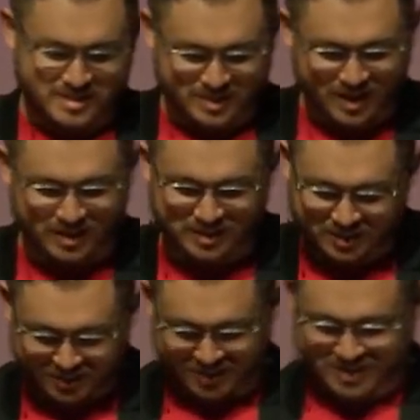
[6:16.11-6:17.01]

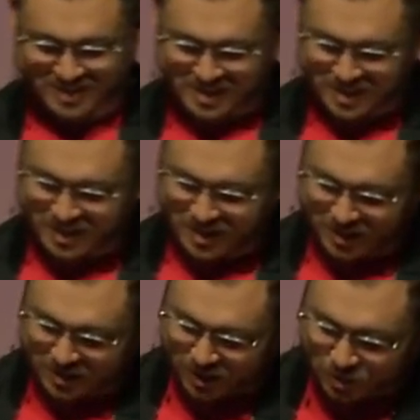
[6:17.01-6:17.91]
yes.
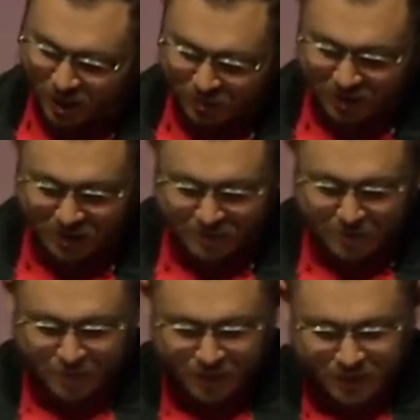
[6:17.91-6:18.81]
So you might be,
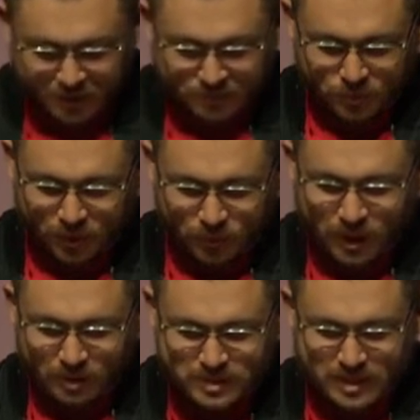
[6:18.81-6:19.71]

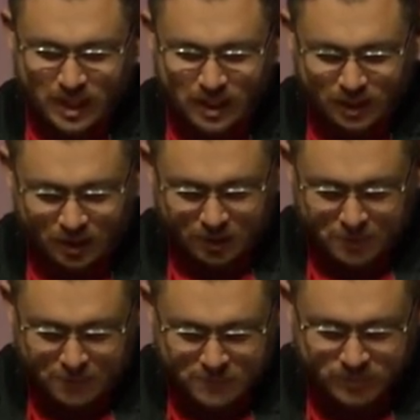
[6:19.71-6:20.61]
what I'm saying
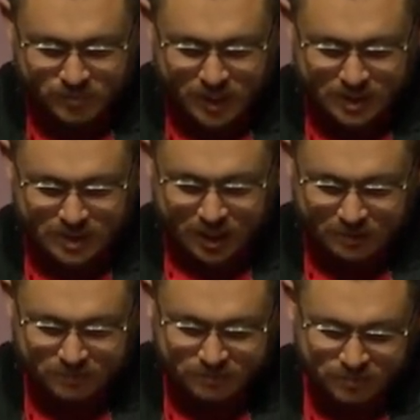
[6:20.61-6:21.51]
here is
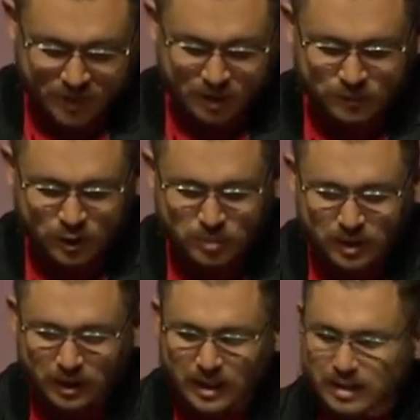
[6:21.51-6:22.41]
that if you
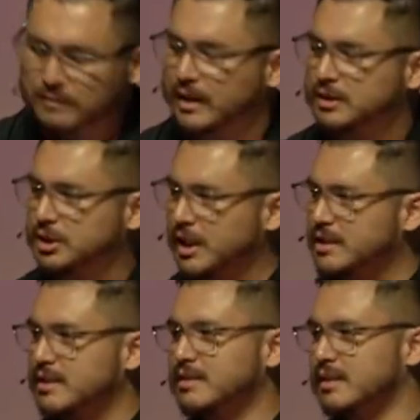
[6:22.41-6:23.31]
believe that
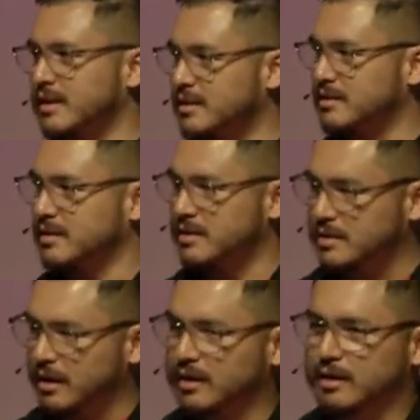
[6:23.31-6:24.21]
Jesus is the
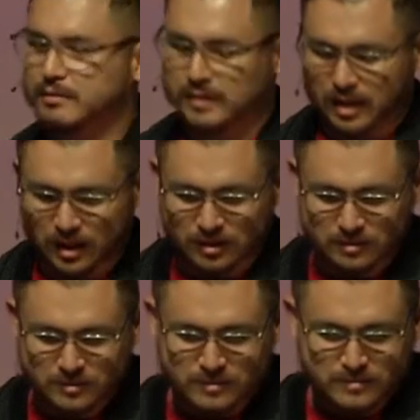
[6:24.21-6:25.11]
Son of God,
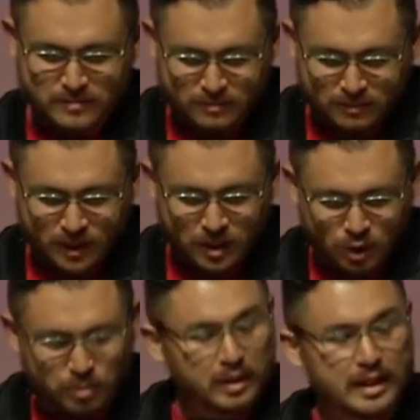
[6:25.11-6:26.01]
then
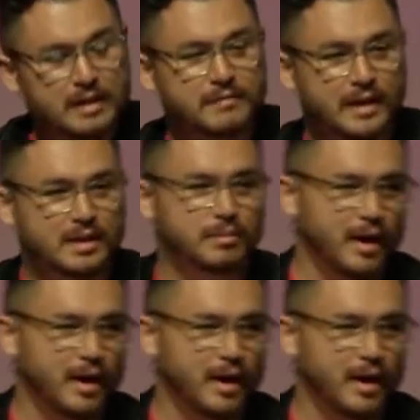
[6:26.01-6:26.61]
you believe that the